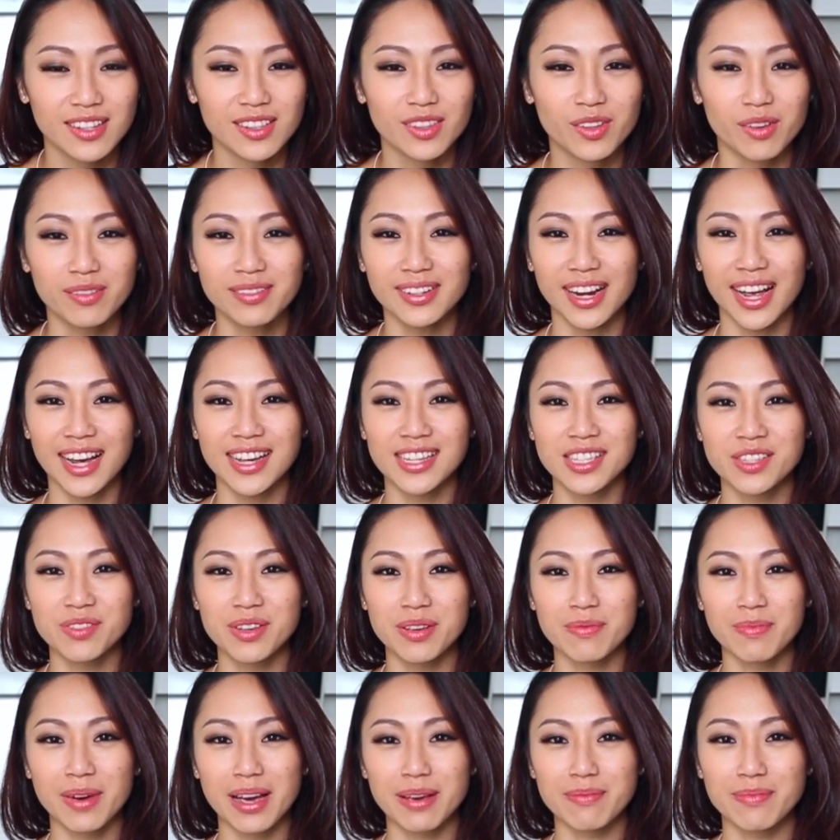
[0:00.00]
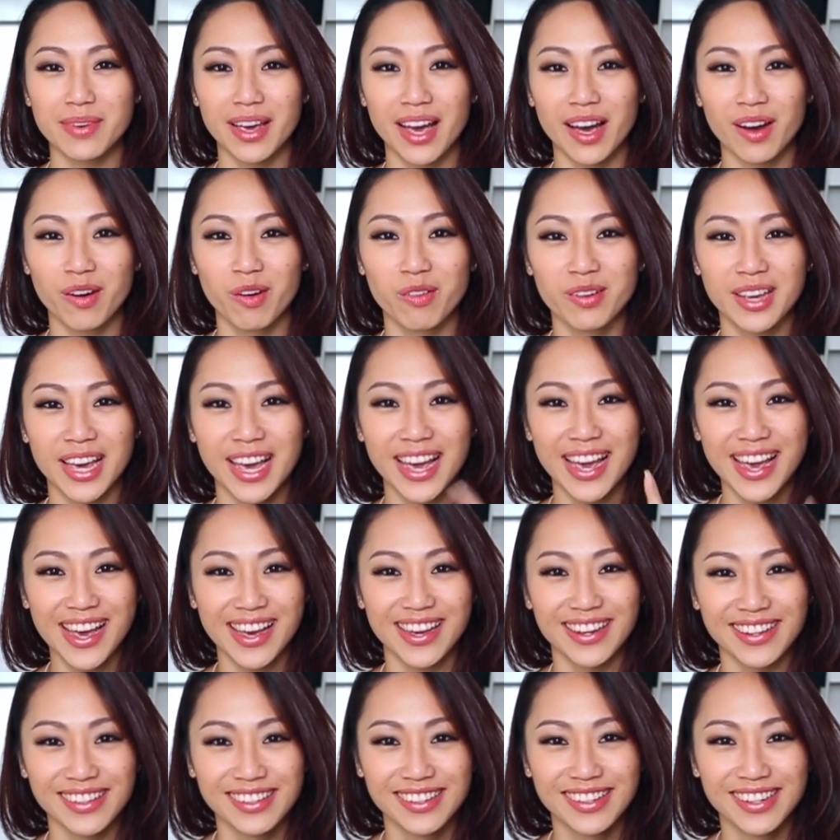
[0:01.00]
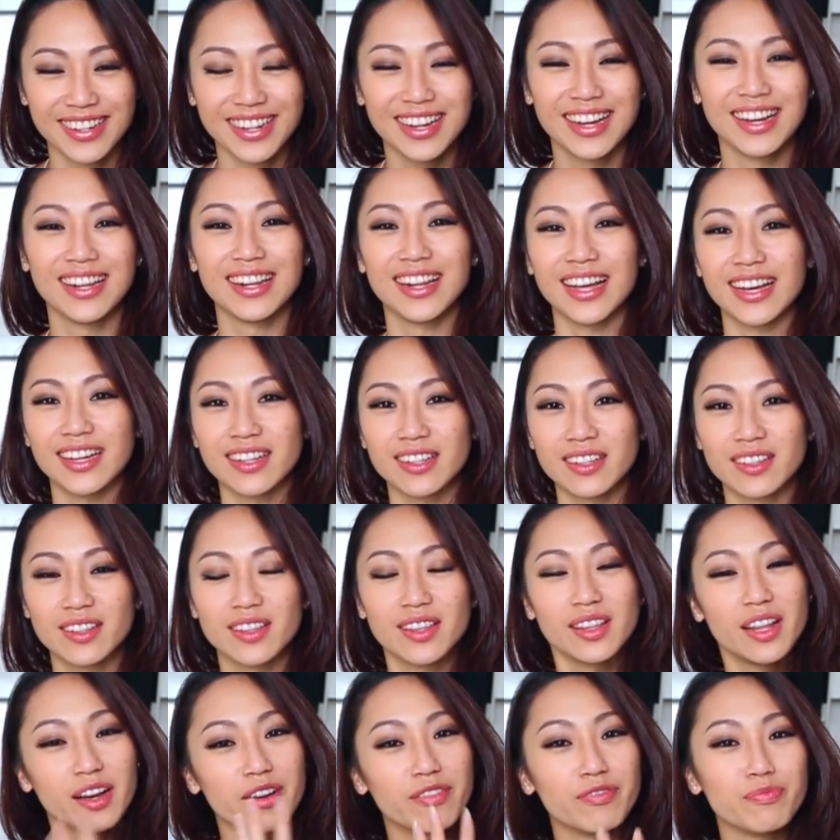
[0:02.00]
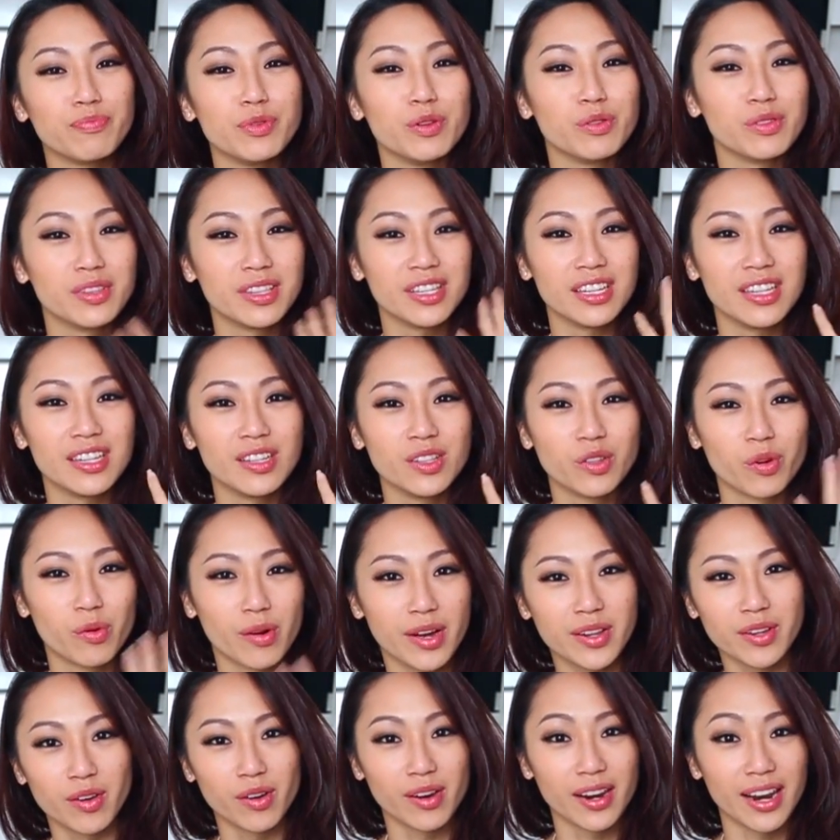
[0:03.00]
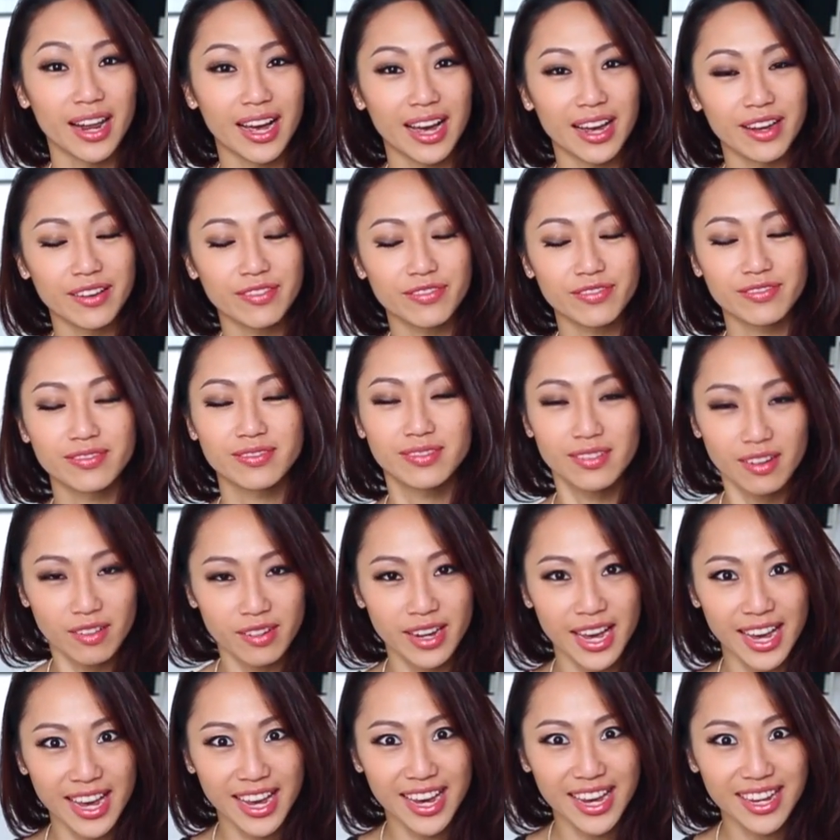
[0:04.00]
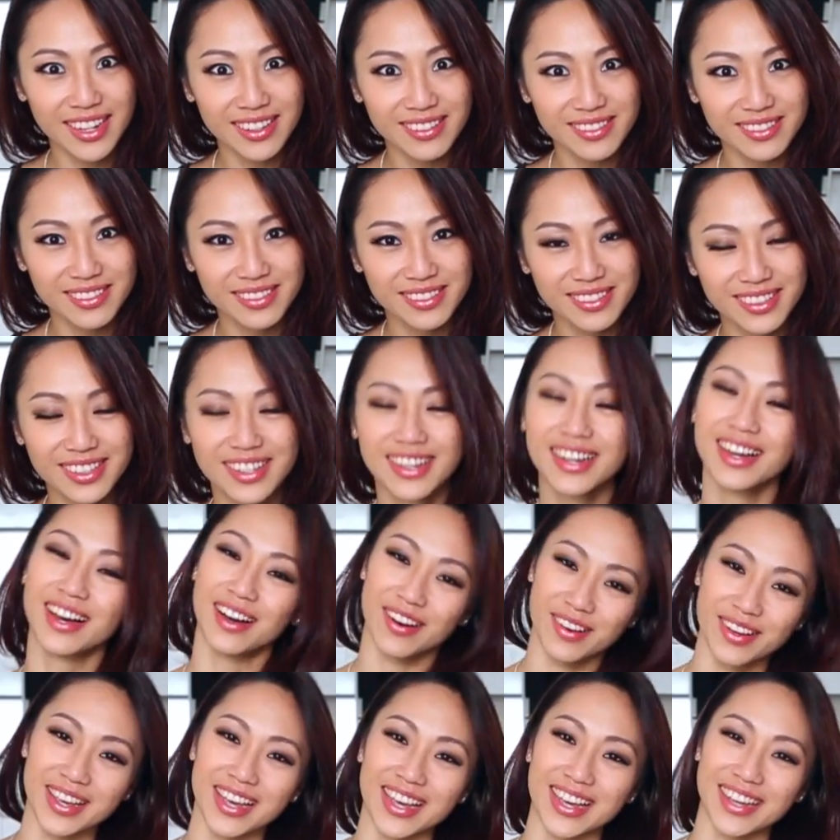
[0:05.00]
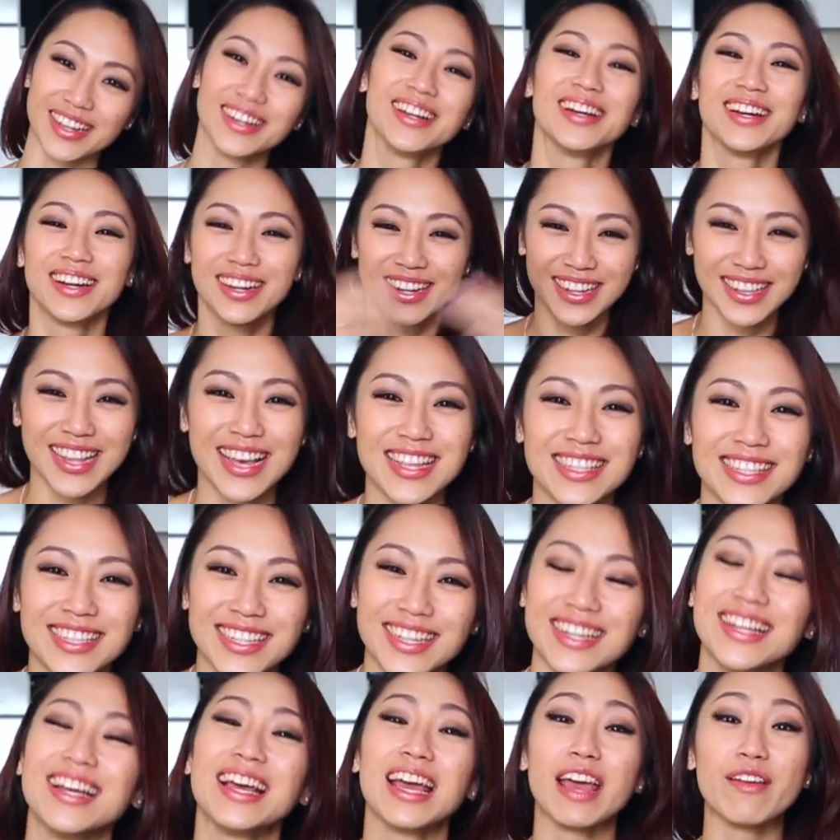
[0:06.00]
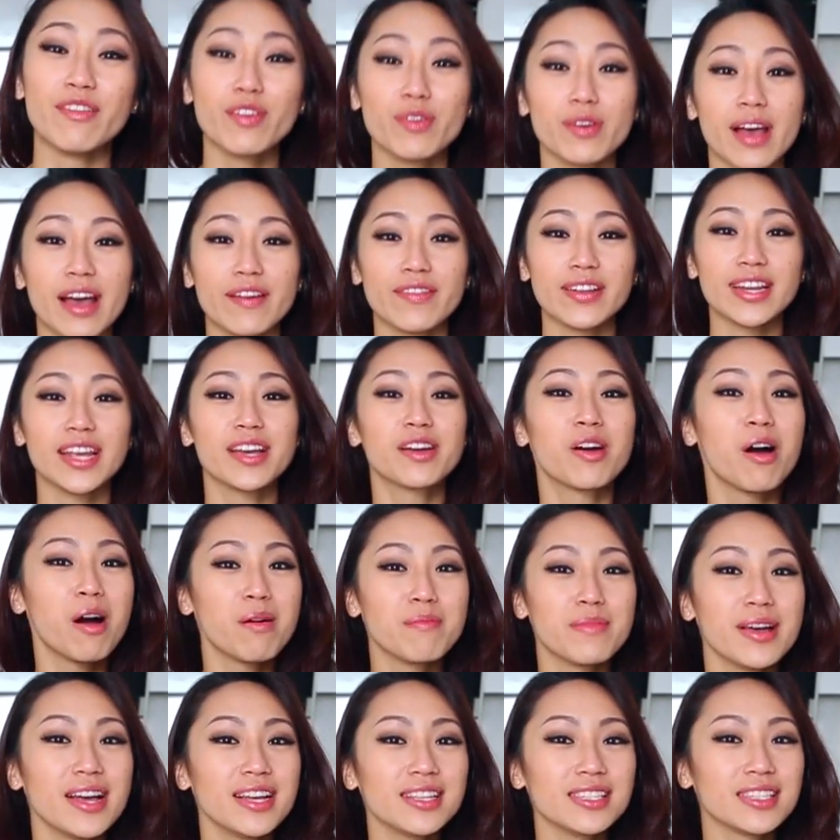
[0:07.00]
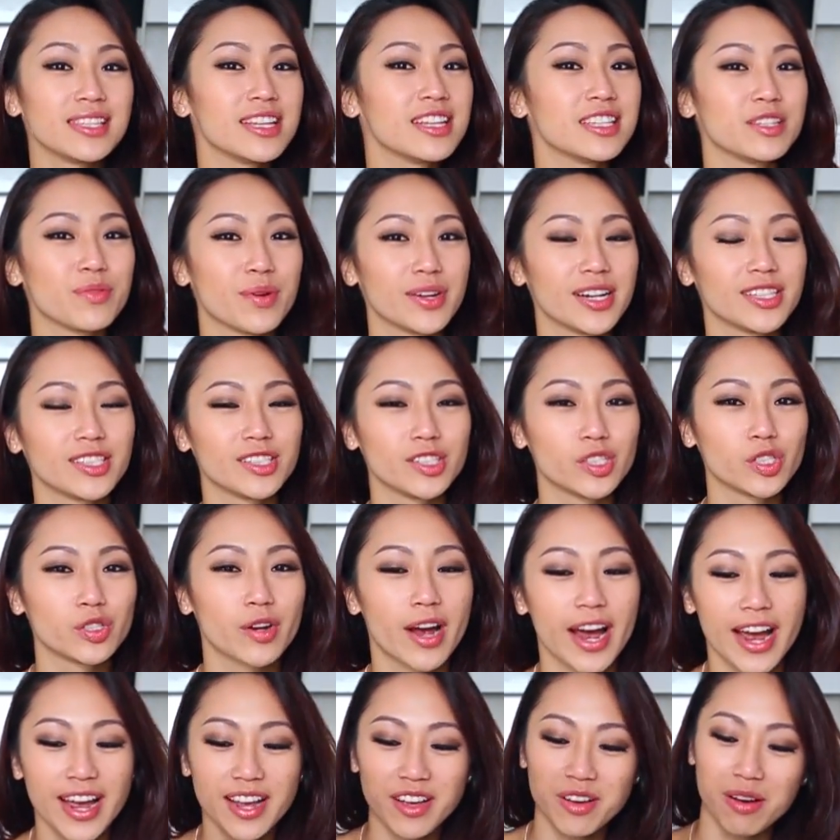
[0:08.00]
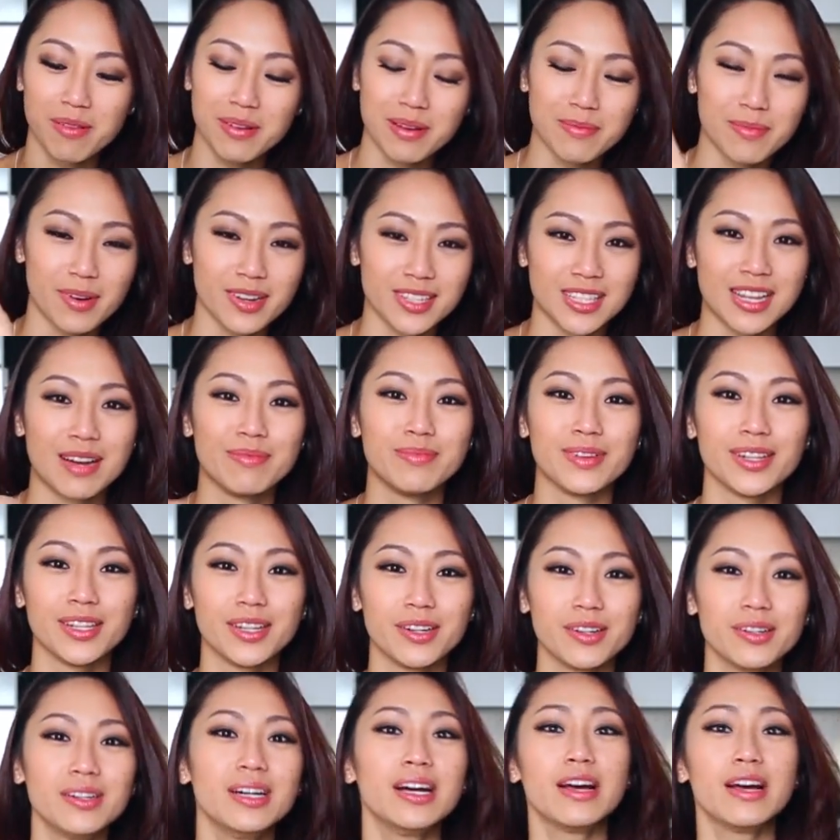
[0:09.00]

Don't I see my mia, okay? Like, love beauty, don't want your life, okay? Okay, that's it. If you have any comments, things you want us to try, comment box down below.